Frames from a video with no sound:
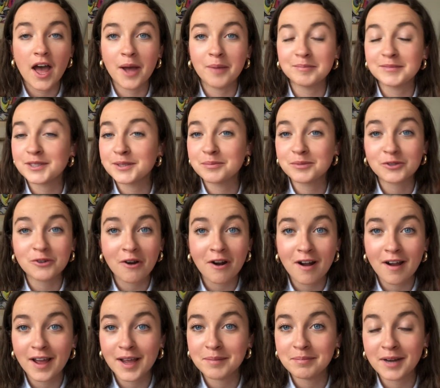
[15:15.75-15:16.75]

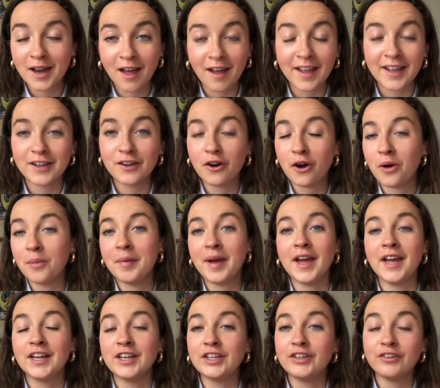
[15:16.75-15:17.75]
subscribe, like,
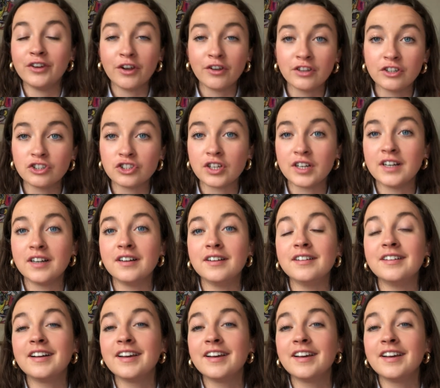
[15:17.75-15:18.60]
comment, you know the drill.